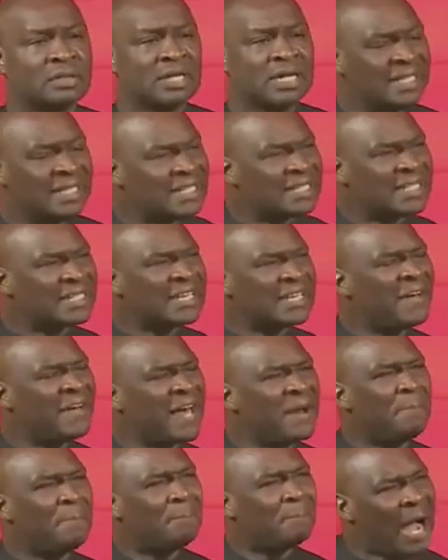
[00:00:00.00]
This is a
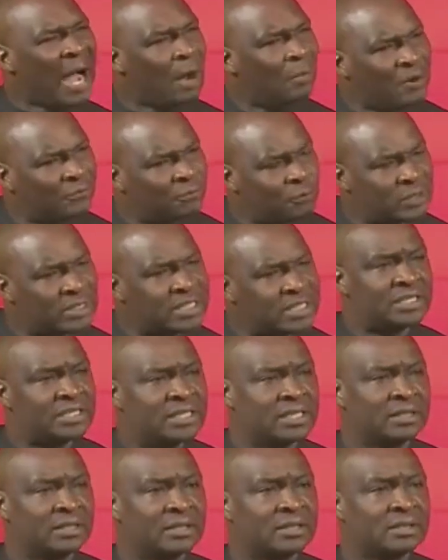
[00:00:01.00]
very powerful
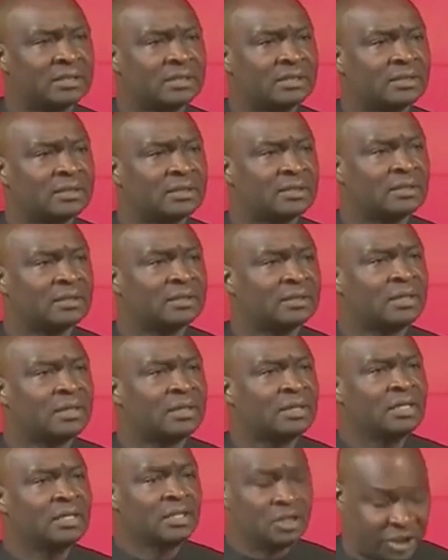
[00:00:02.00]
teaching.
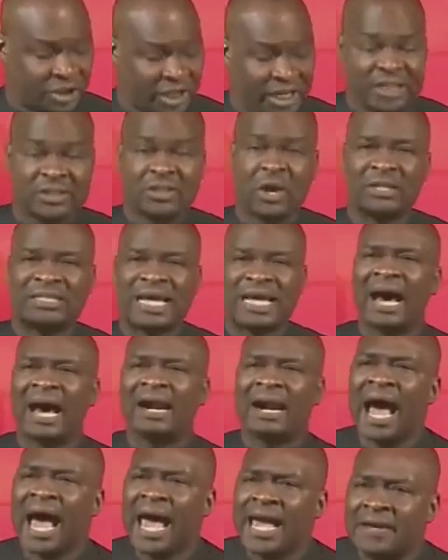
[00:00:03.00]
Jesus
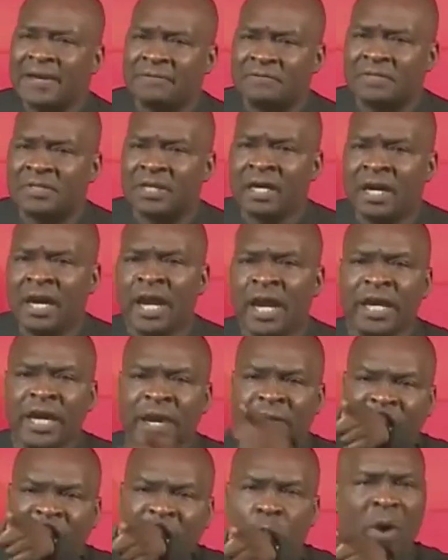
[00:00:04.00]
arrives.
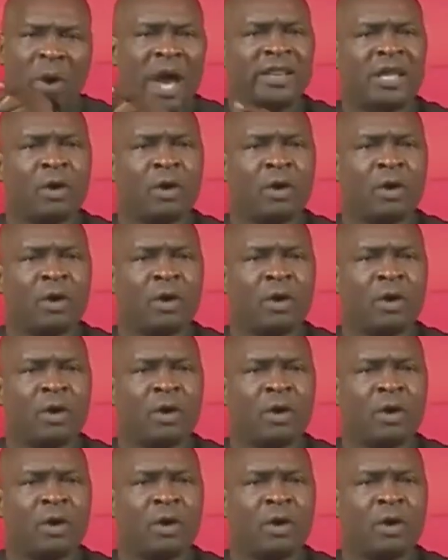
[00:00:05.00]
If you were the